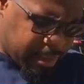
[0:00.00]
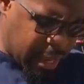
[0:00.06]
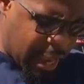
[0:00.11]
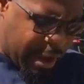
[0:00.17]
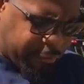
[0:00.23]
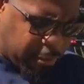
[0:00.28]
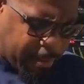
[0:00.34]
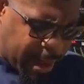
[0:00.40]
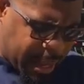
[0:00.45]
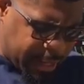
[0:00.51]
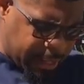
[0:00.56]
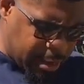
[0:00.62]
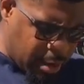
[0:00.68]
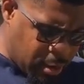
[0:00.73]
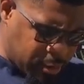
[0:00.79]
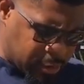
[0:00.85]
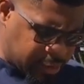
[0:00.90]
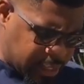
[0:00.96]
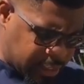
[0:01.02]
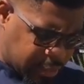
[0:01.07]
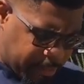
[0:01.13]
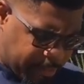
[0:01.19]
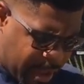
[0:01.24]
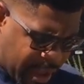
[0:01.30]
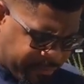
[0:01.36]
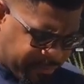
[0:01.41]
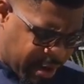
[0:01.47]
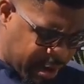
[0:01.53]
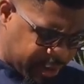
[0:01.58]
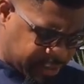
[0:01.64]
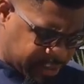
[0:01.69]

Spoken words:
everybody knows that the Backfire